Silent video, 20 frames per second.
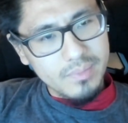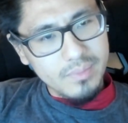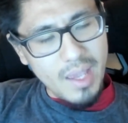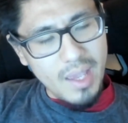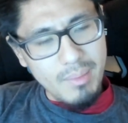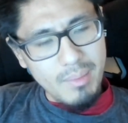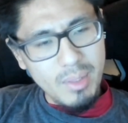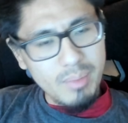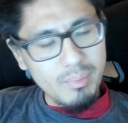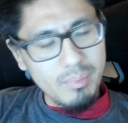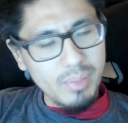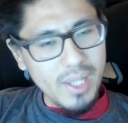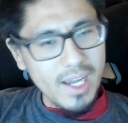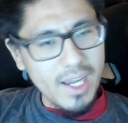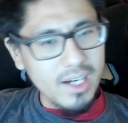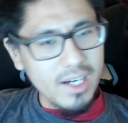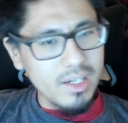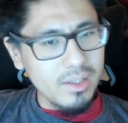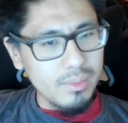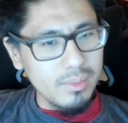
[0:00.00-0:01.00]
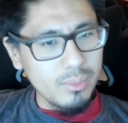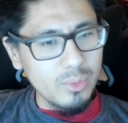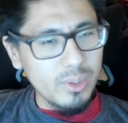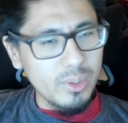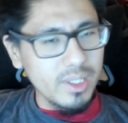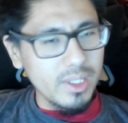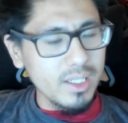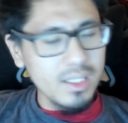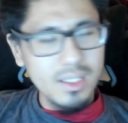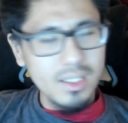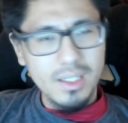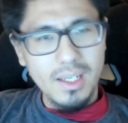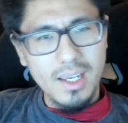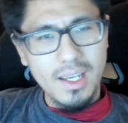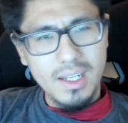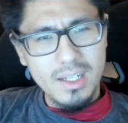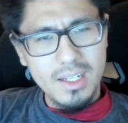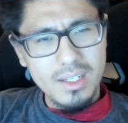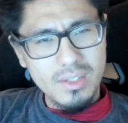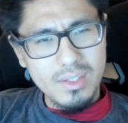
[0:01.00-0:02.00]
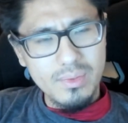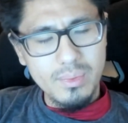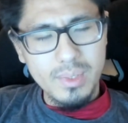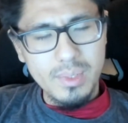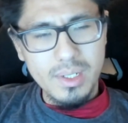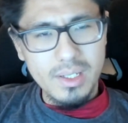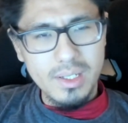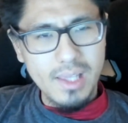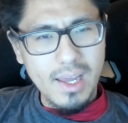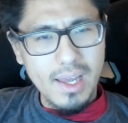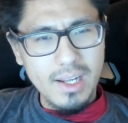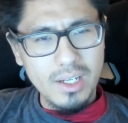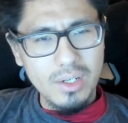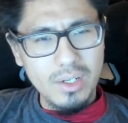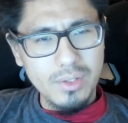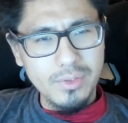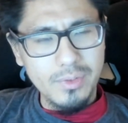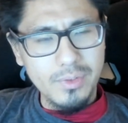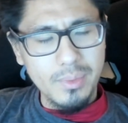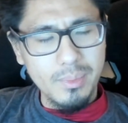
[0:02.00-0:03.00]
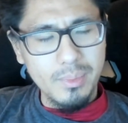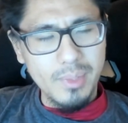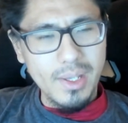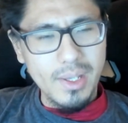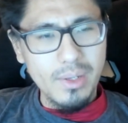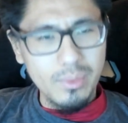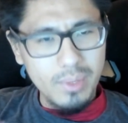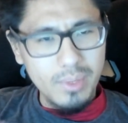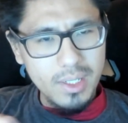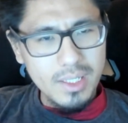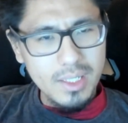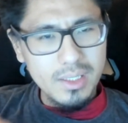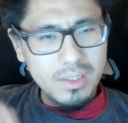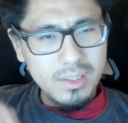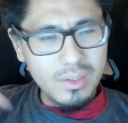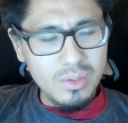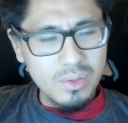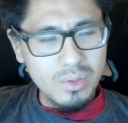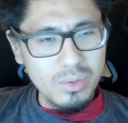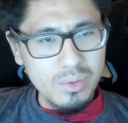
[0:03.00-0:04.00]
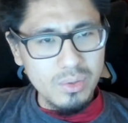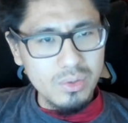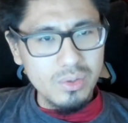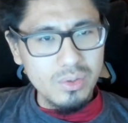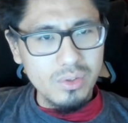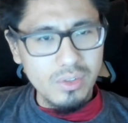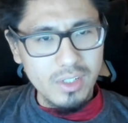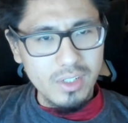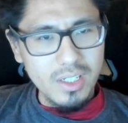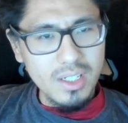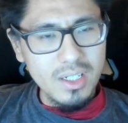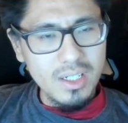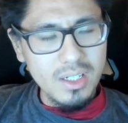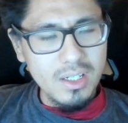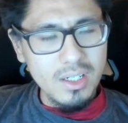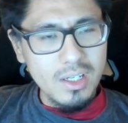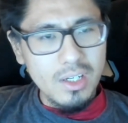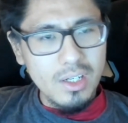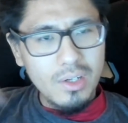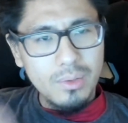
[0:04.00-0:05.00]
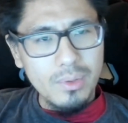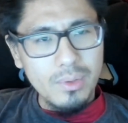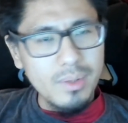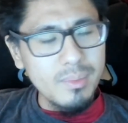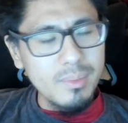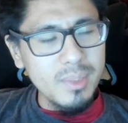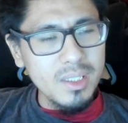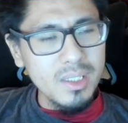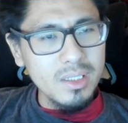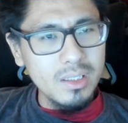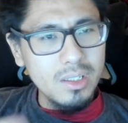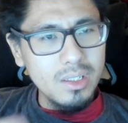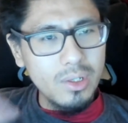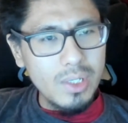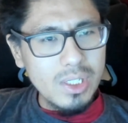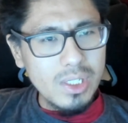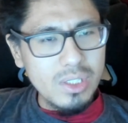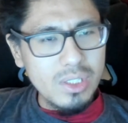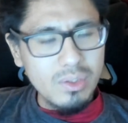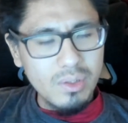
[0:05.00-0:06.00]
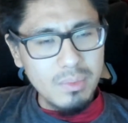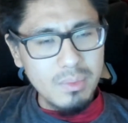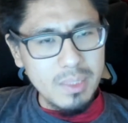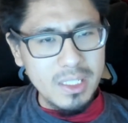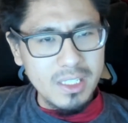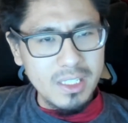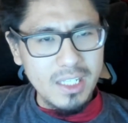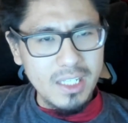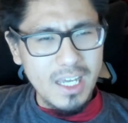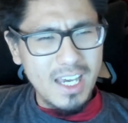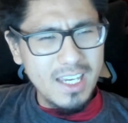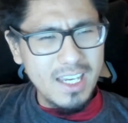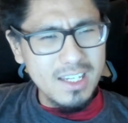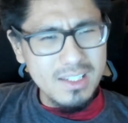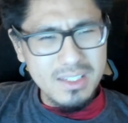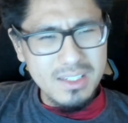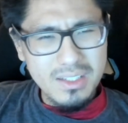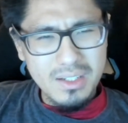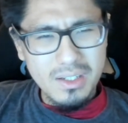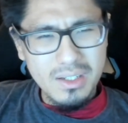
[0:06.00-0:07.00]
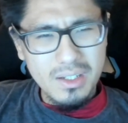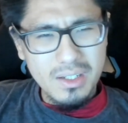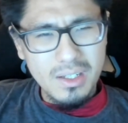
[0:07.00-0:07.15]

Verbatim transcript: I'm in platinum one, and it's weird that it goes from like one, two, three, one being the lowest, three being the highest.